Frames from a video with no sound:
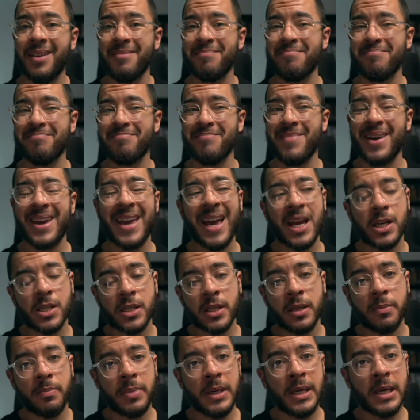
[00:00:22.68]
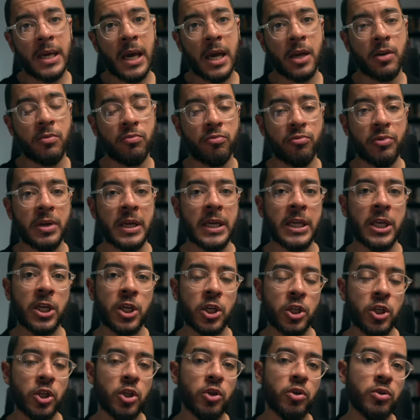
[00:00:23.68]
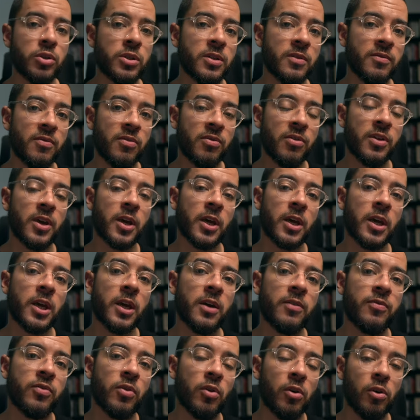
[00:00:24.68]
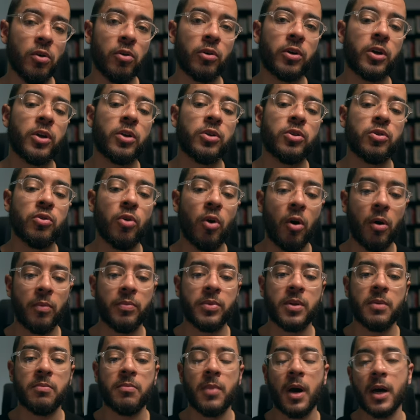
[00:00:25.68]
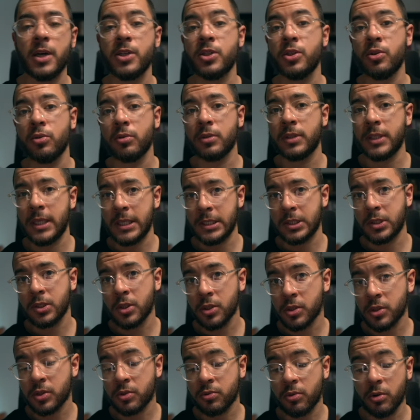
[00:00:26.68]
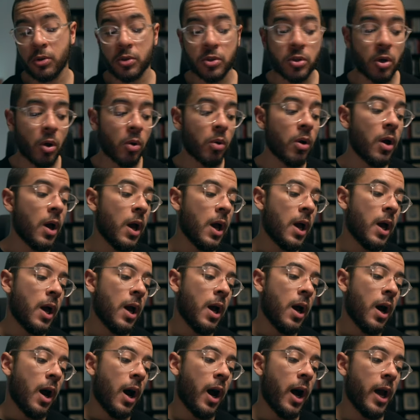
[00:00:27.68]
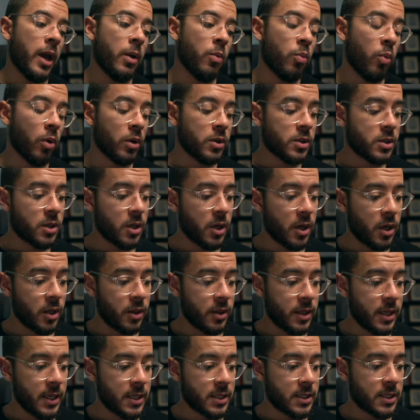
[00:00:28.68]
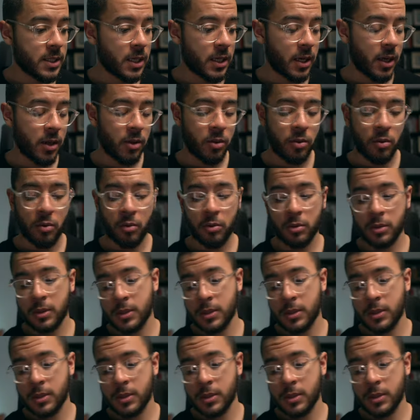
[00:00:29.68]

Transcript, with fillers: may actually be a really conducive thing if you're looking to optimize your testosterone. So I once heard this and I thought,